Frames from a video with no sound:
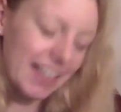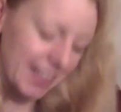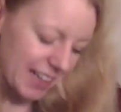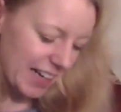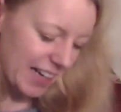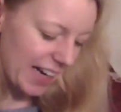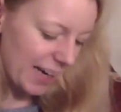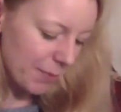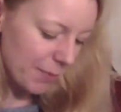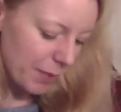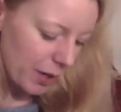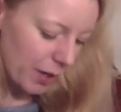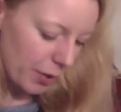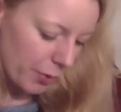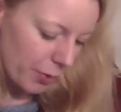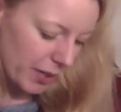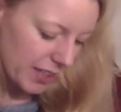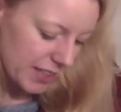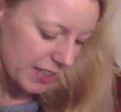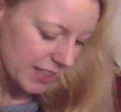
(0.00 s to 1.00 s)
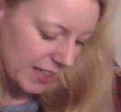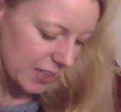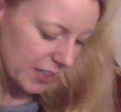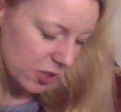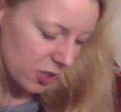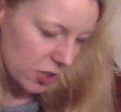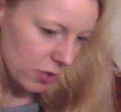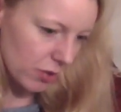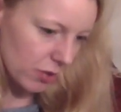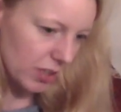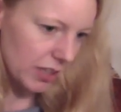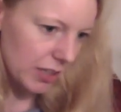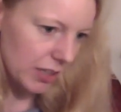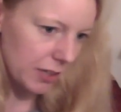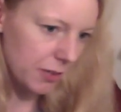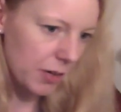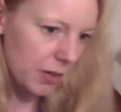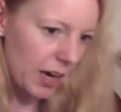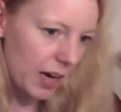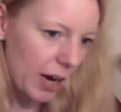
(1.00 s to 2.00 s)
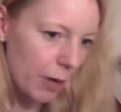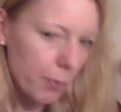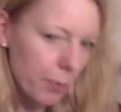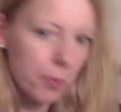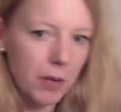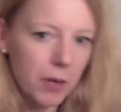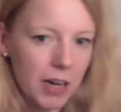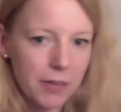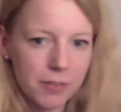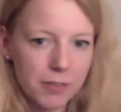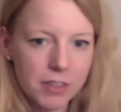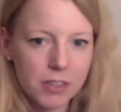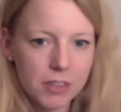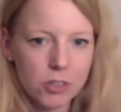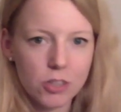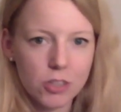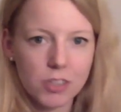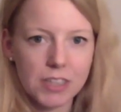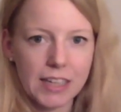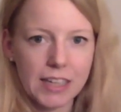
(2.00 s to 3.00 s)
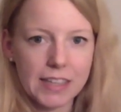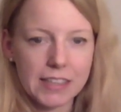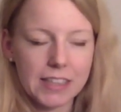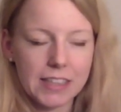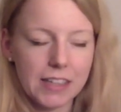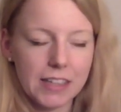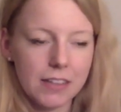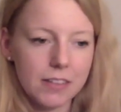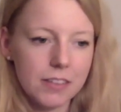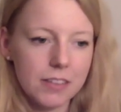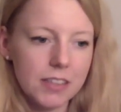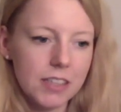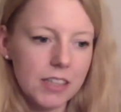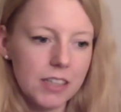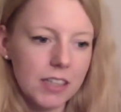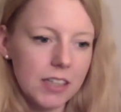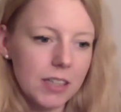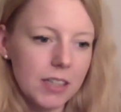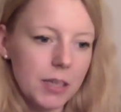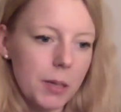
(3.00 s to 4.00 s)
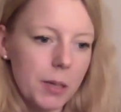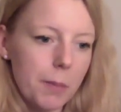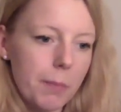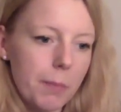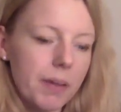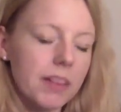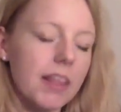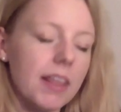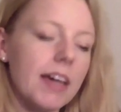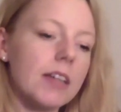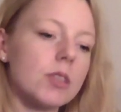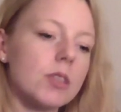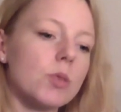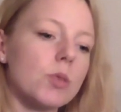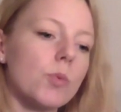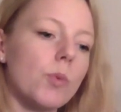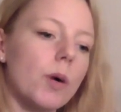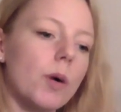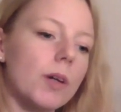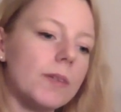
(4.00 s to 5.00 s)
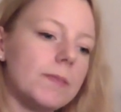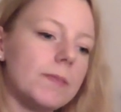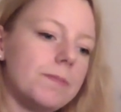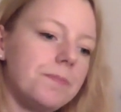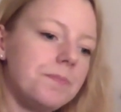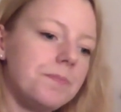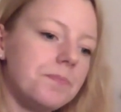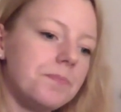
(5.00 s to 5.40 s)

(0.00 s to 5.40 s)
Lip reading: I'm always not sure how private it should get here, but there's one